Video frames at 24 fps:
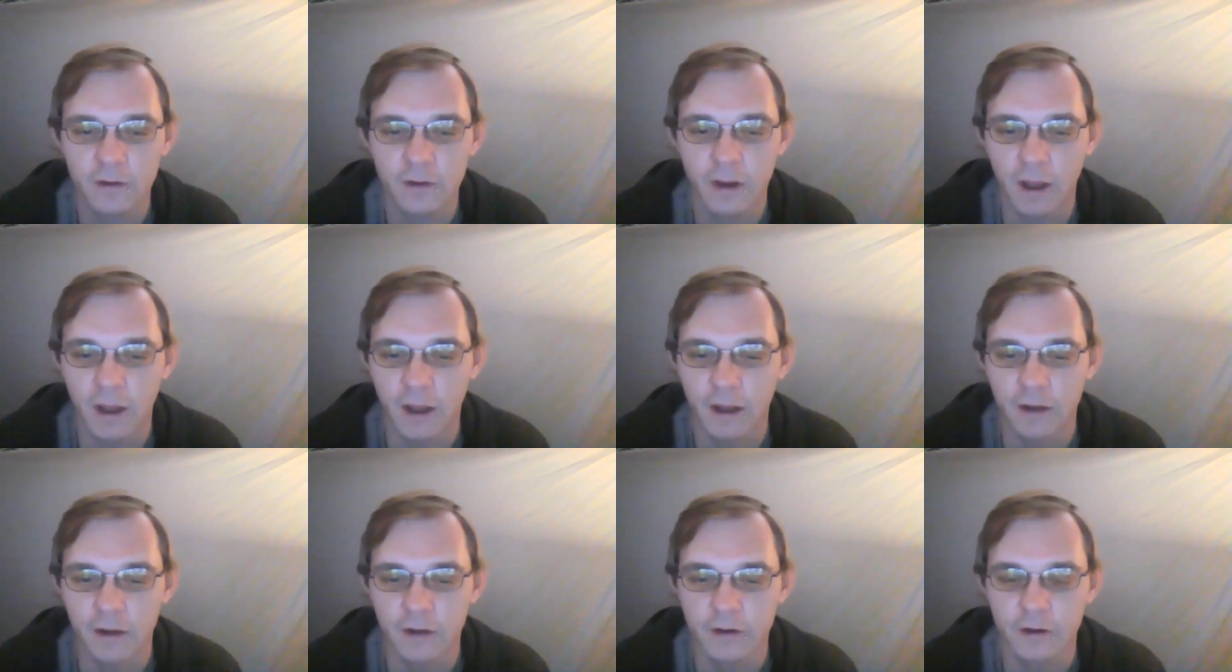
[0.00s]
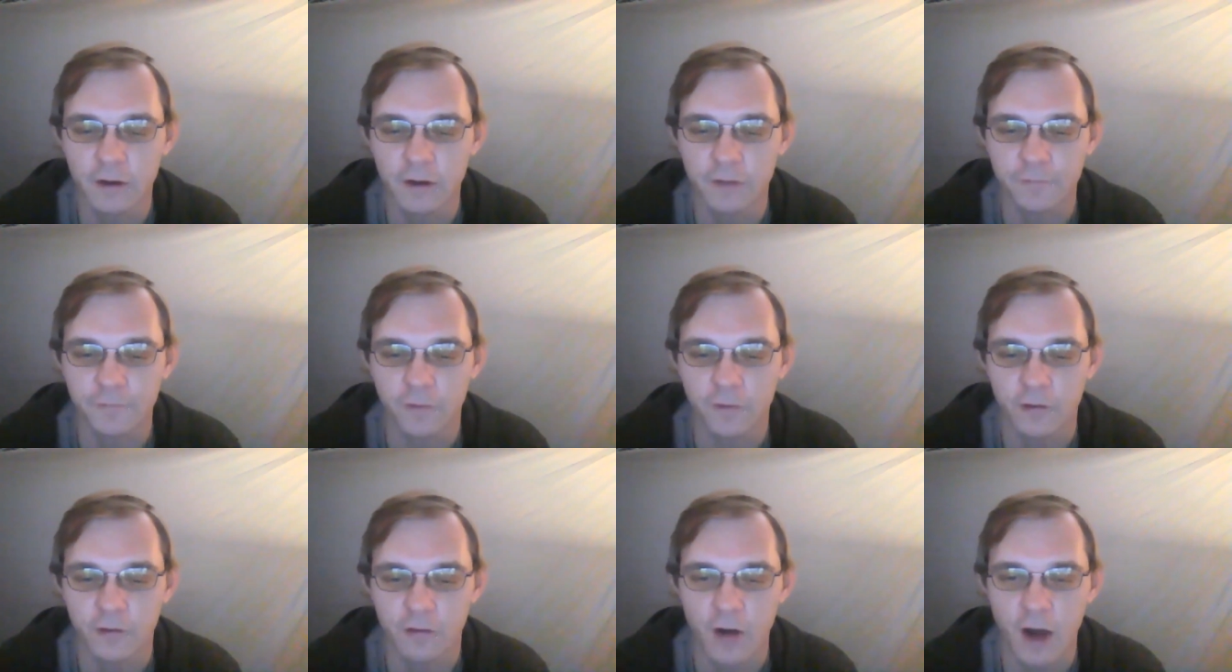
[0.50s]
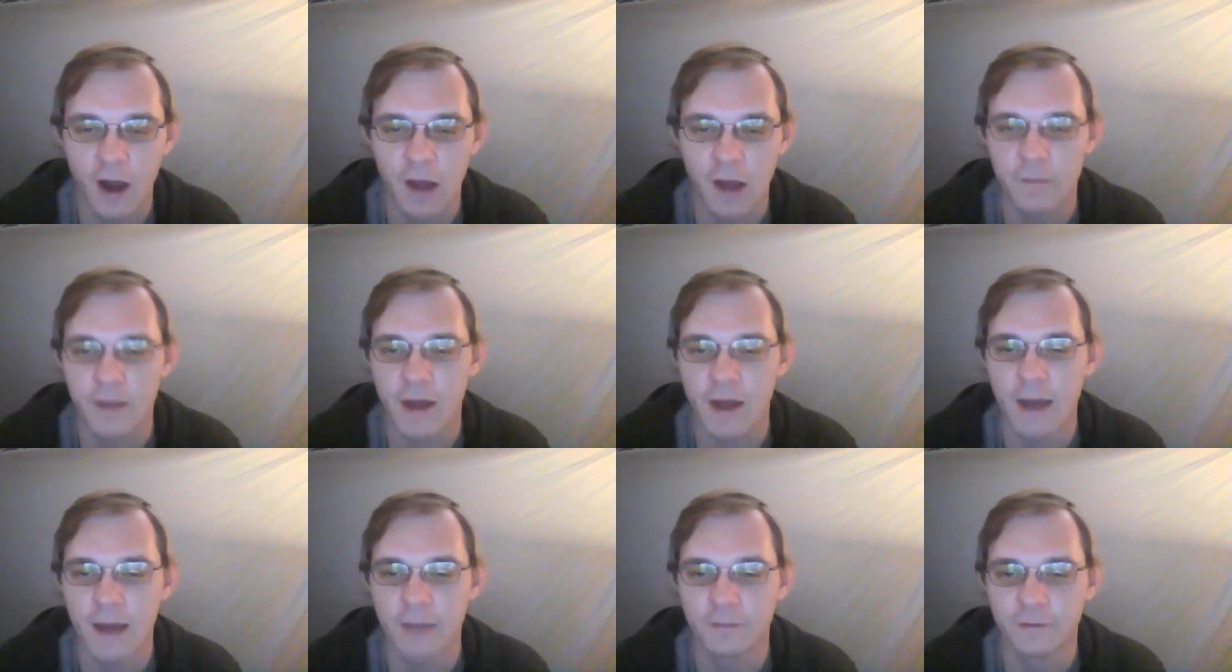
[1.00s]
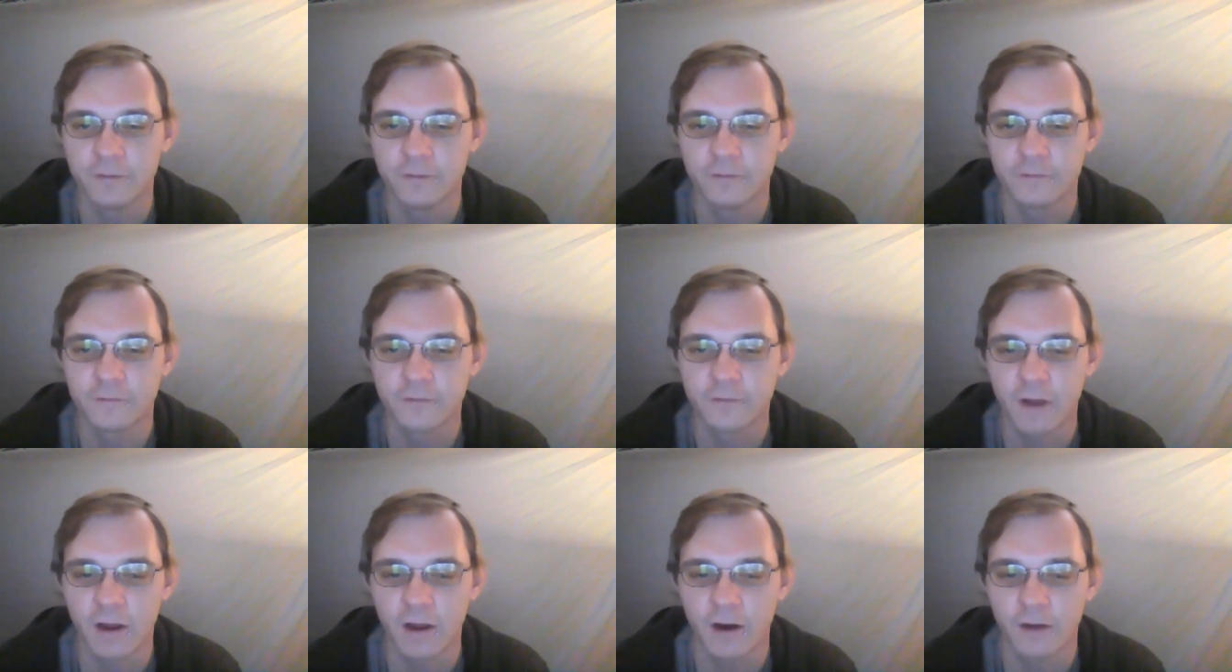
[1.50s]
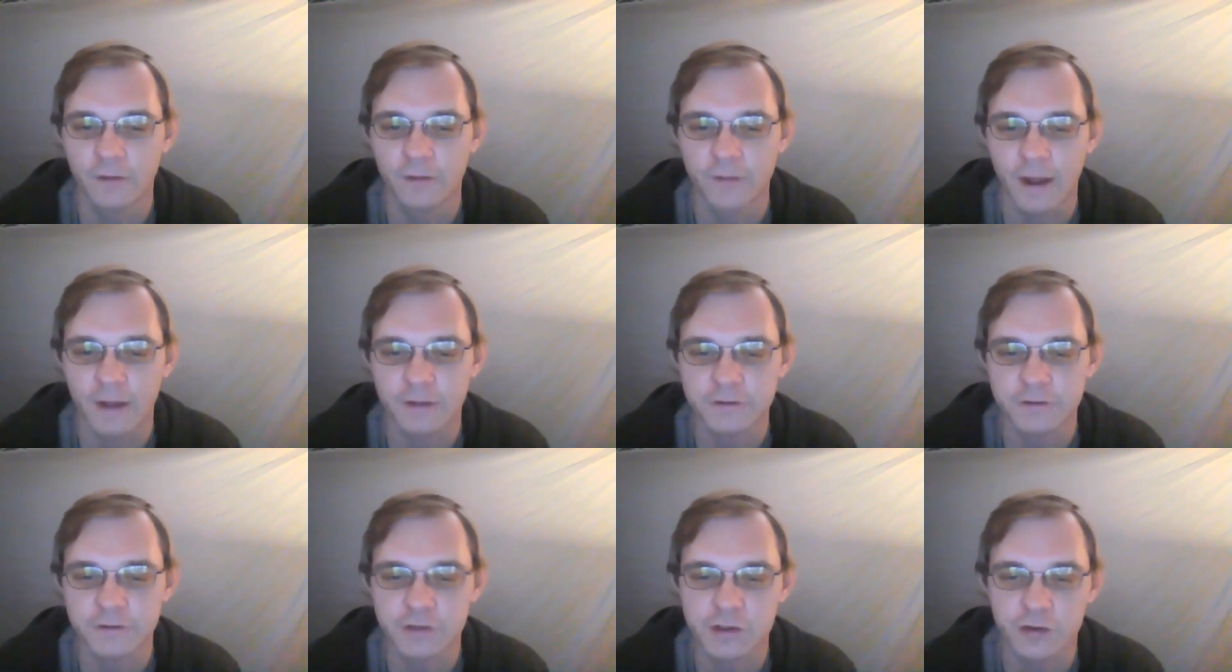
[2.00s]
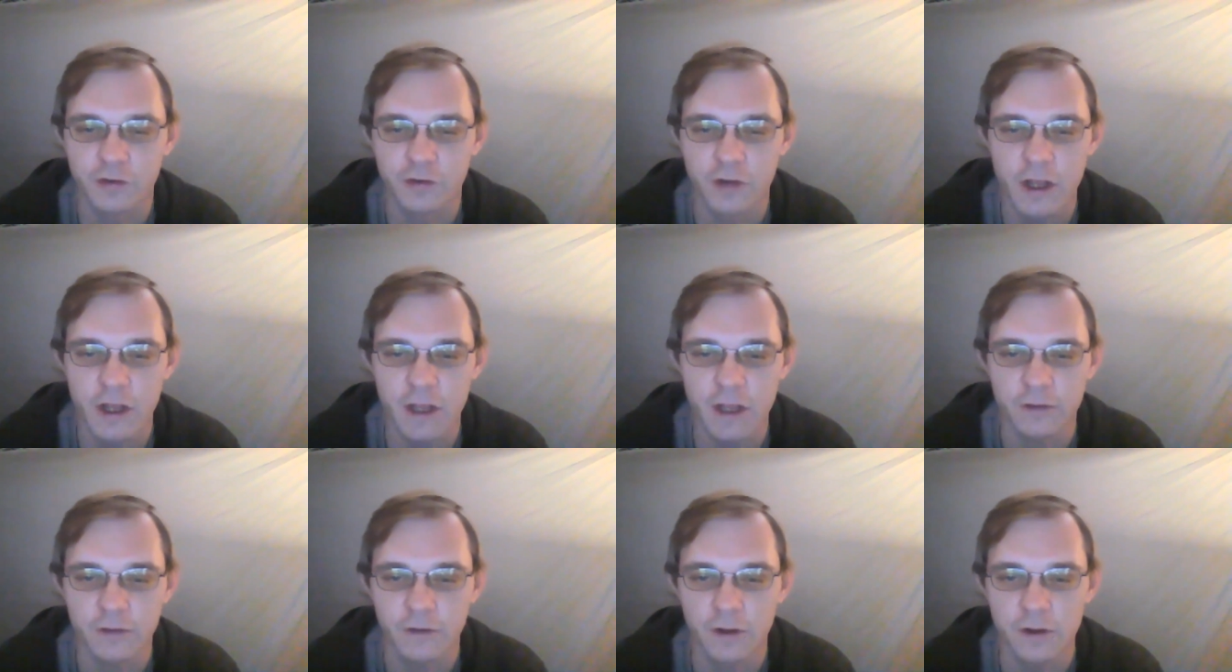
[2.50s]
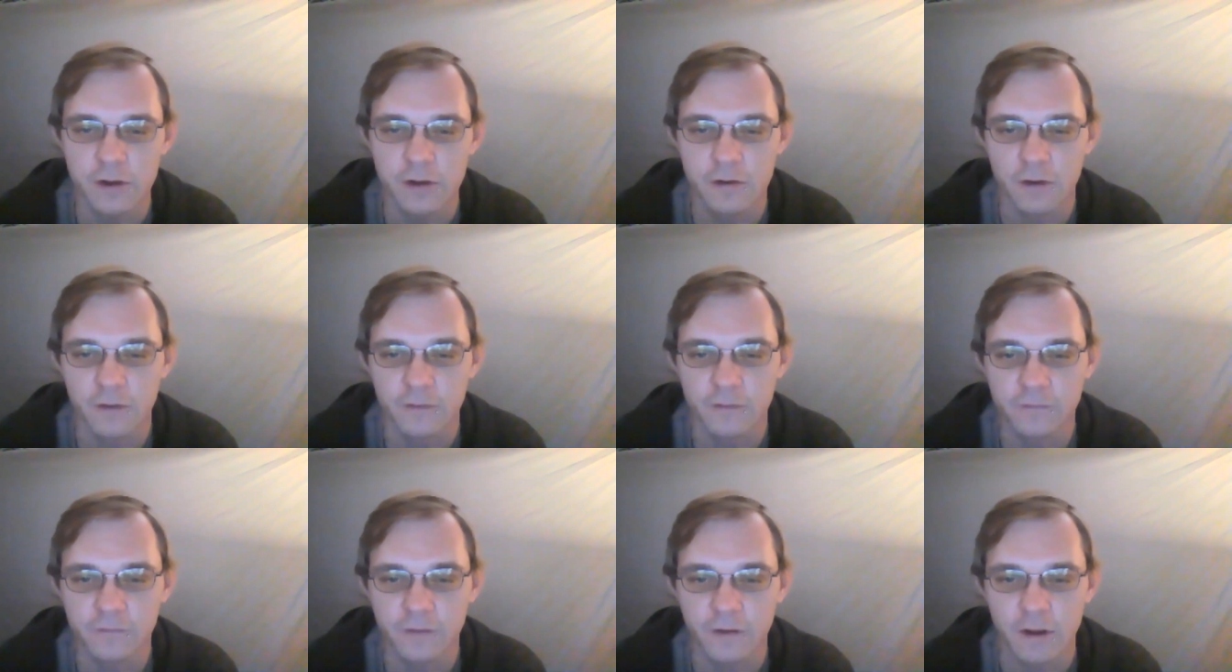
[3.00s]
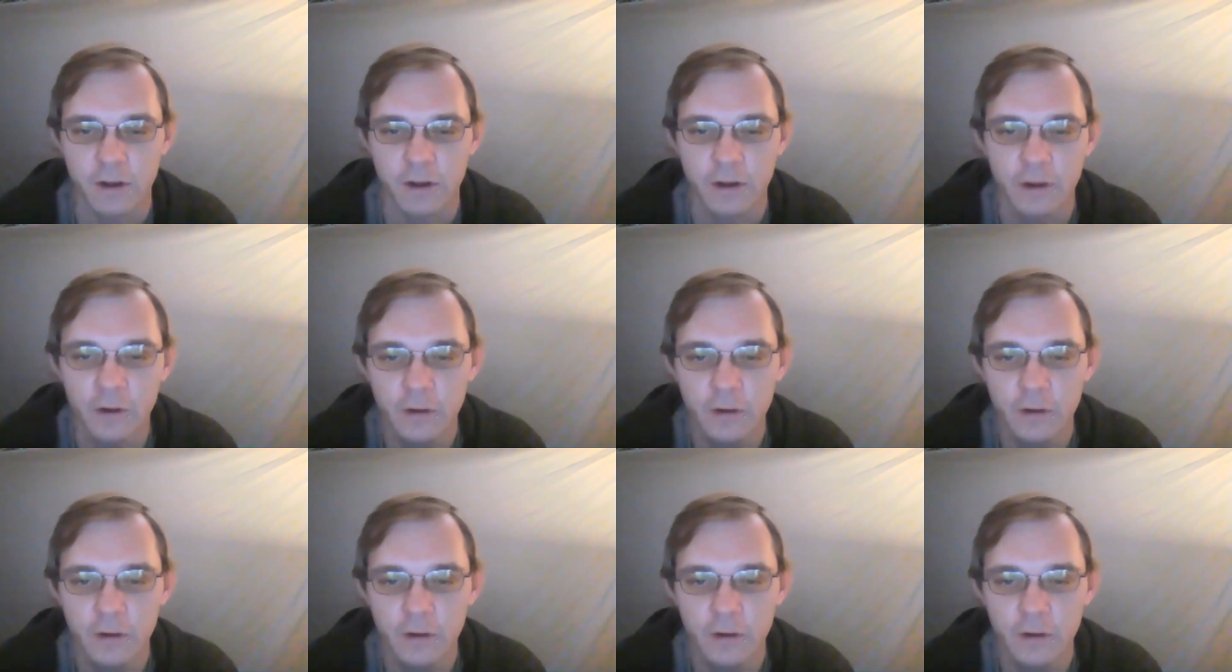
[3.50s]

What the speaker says: And if a crime happens, say on that street, then you can see